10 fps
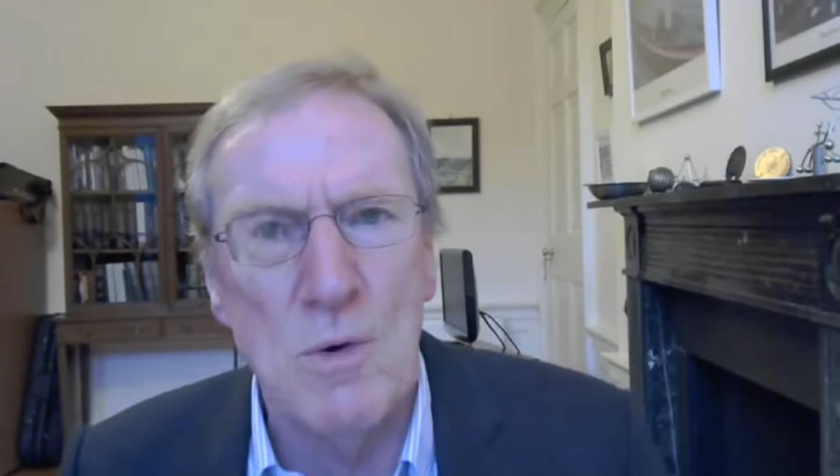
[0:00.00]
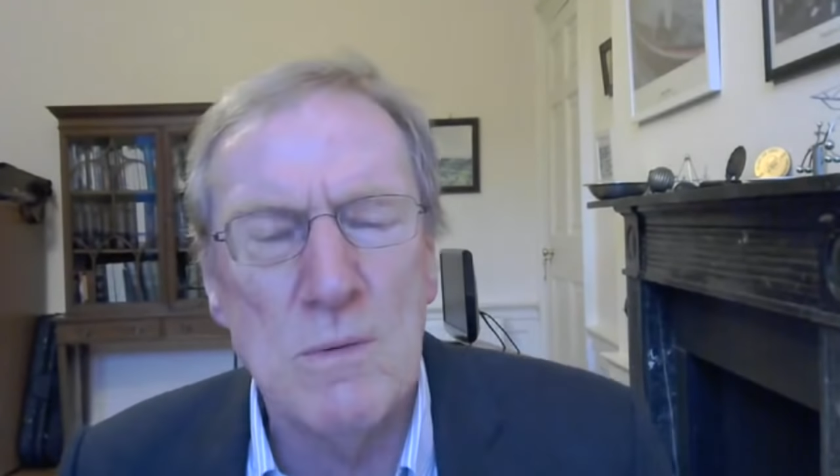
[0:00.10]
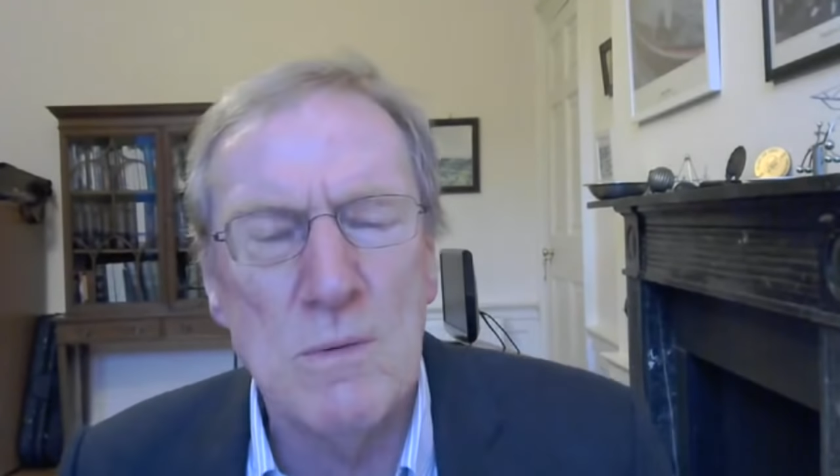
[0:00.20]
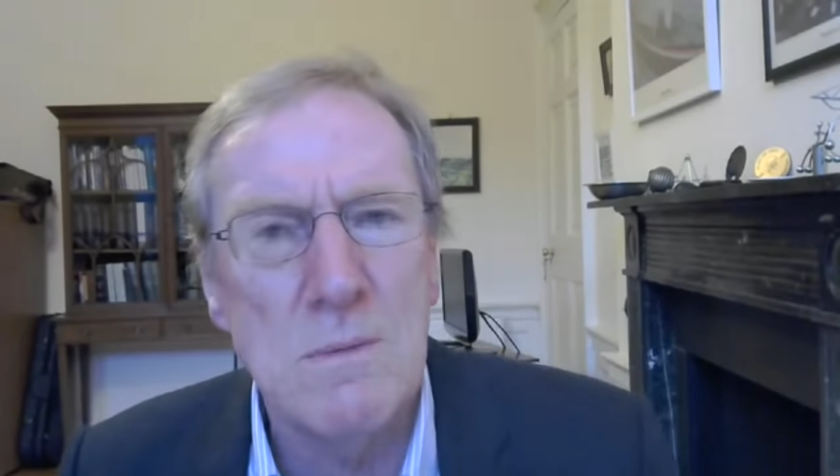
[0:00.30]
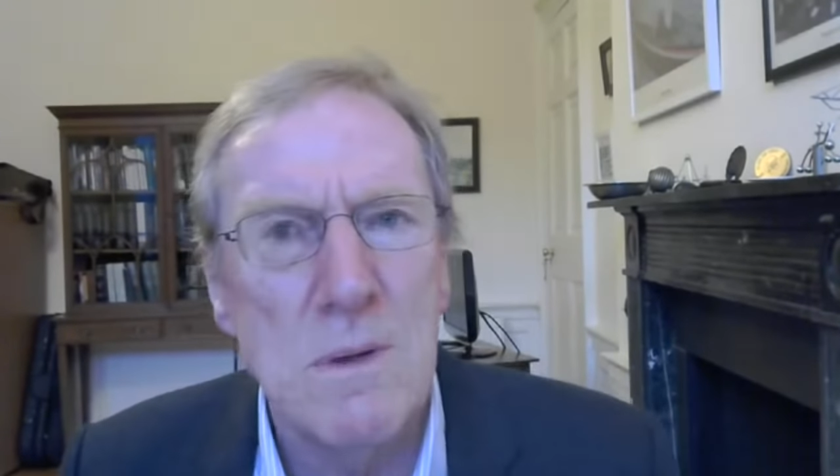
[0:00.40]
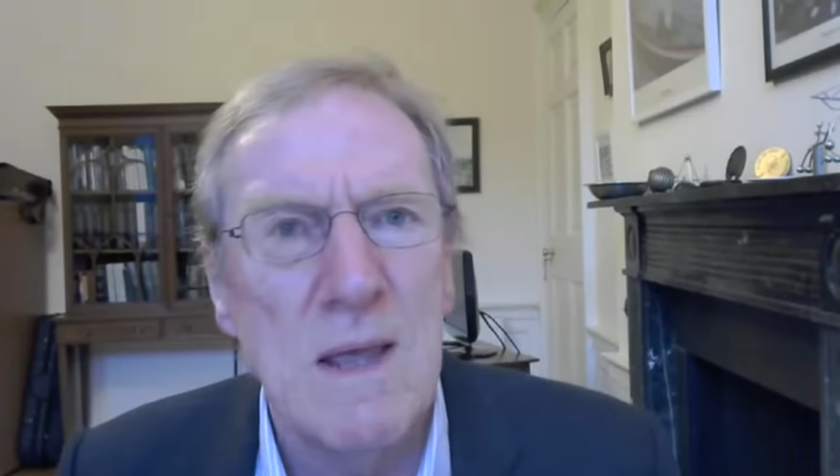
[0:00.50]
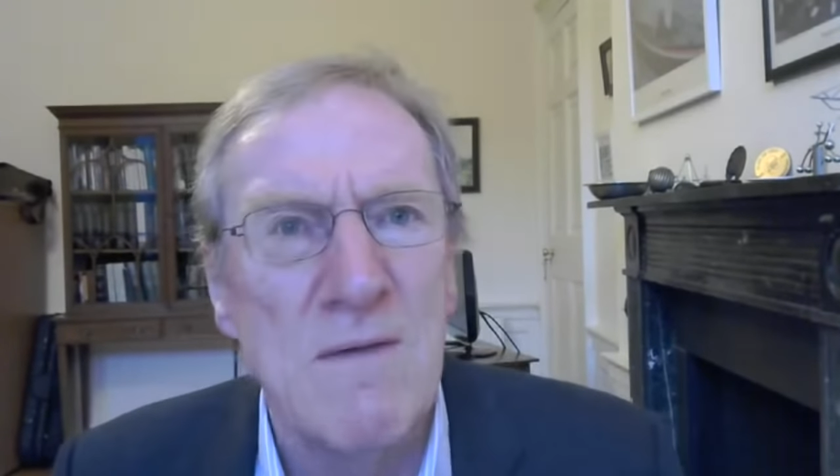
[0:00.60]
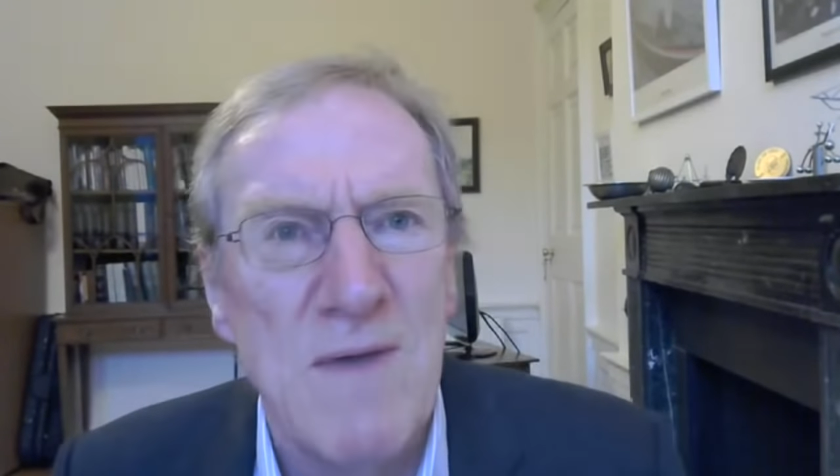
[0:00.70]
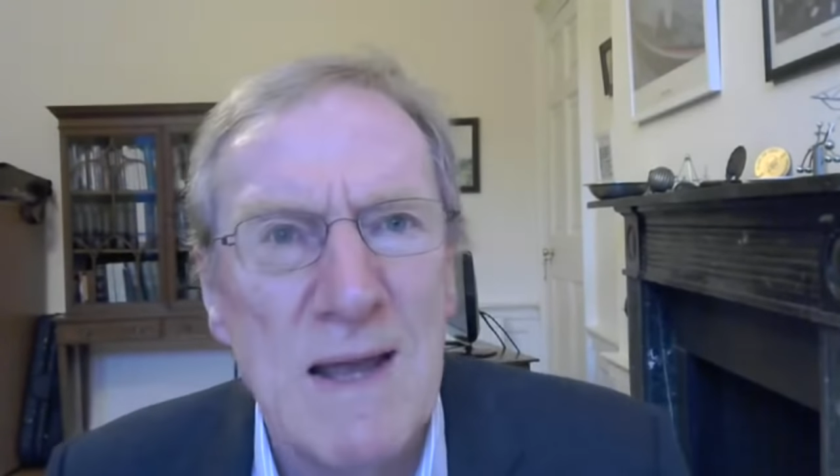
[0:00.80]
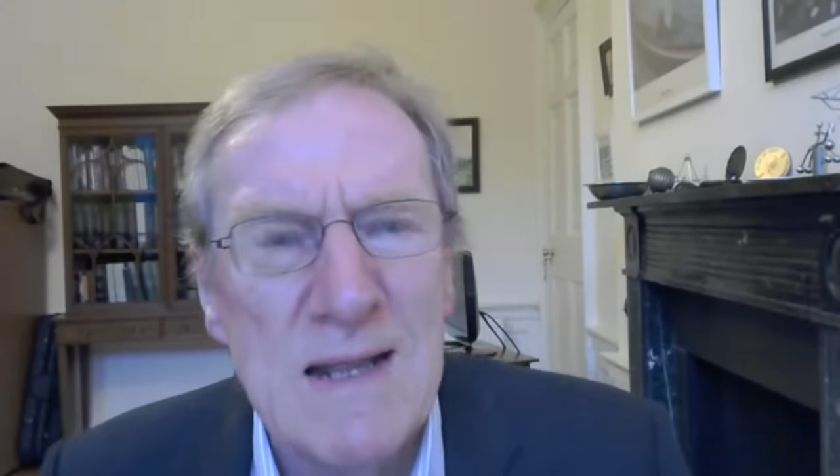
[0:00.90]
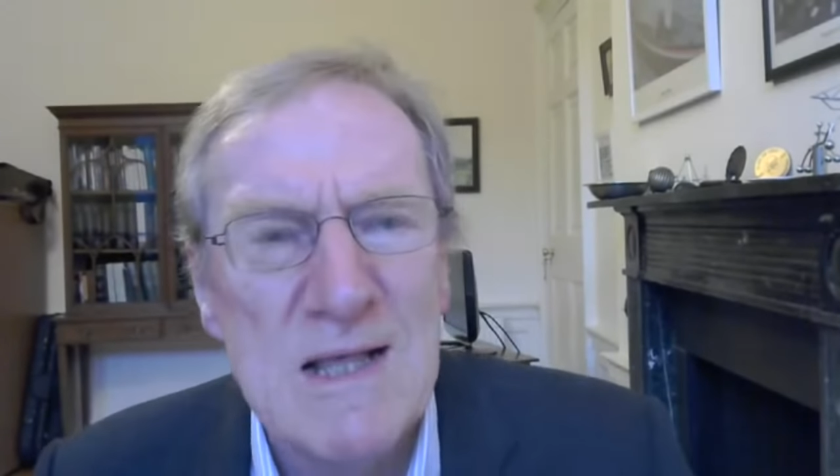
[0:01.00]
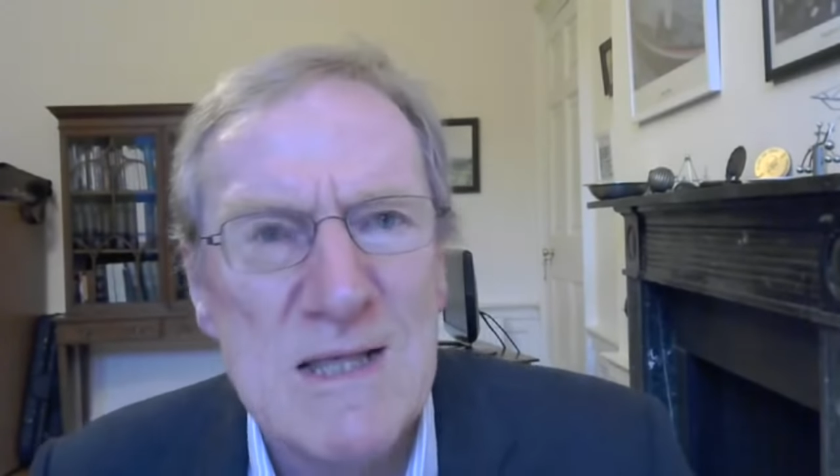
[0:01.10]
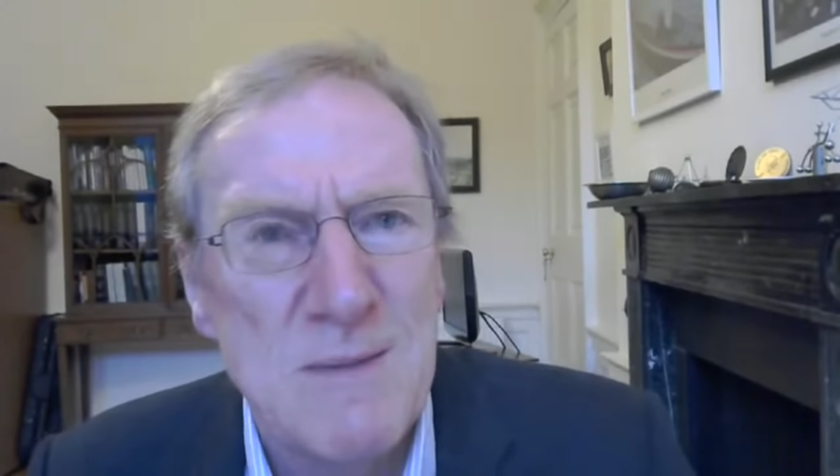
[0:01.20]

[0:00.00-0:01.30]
You won't give any